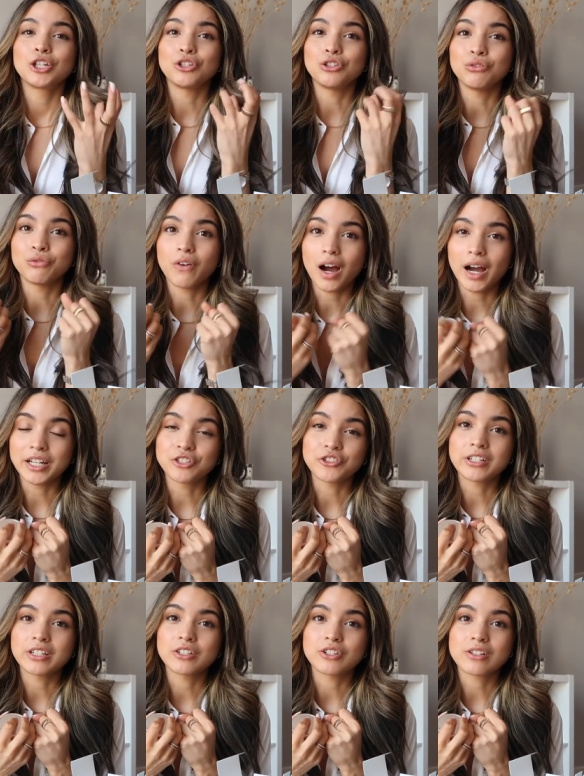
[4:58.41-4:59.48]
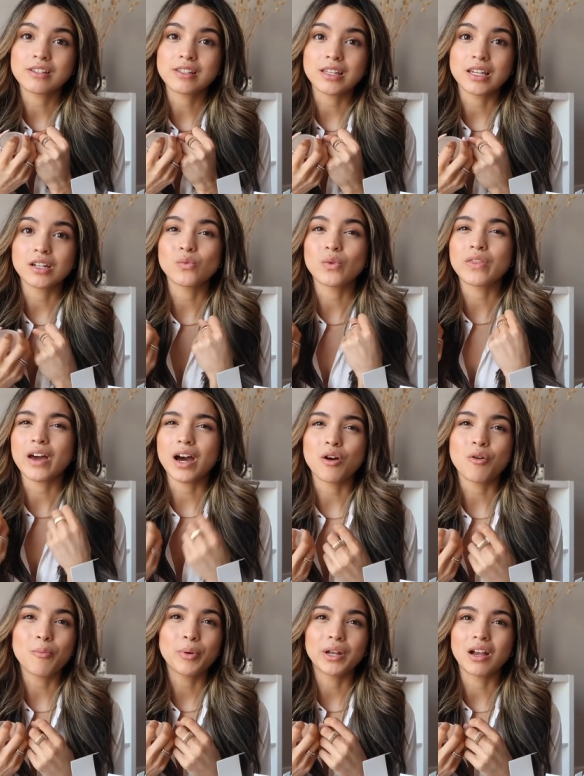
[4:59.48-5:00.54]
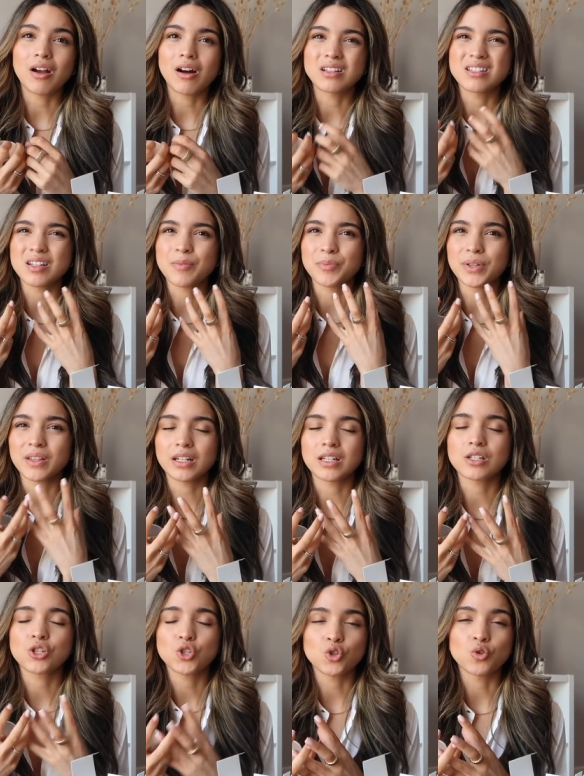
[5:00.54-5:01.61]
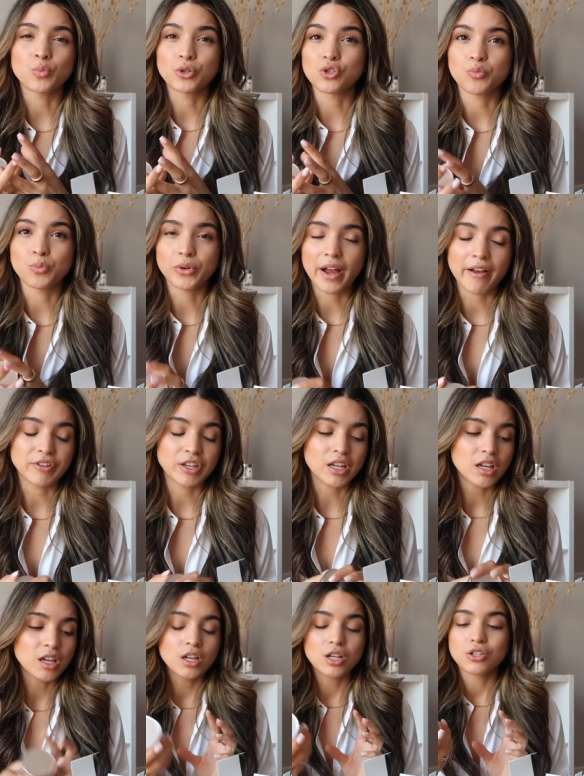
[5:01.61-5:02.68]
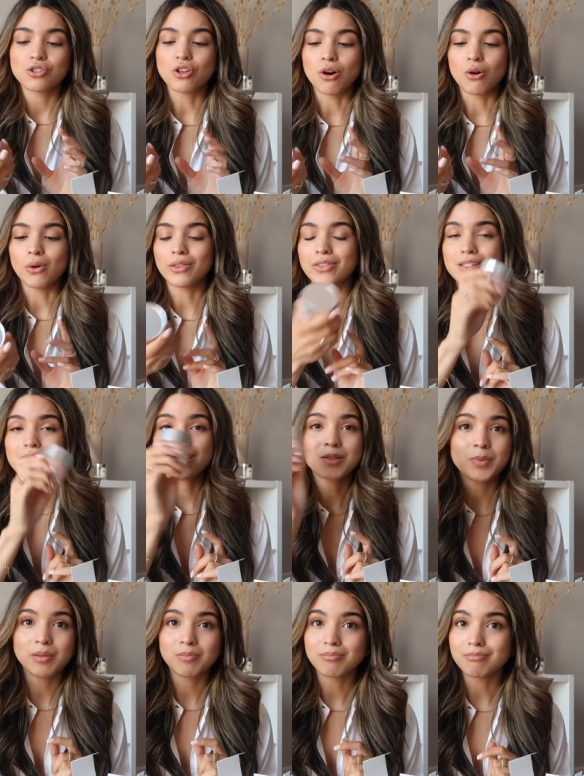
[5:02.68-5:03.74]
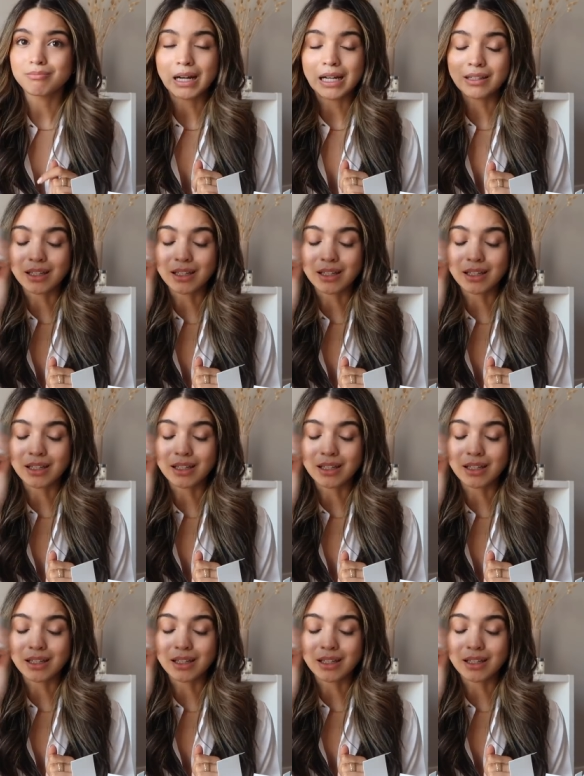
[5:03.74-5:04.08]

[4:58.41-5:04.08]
you've hydrated your skin without putting on something that is super, super heavy. So this has been my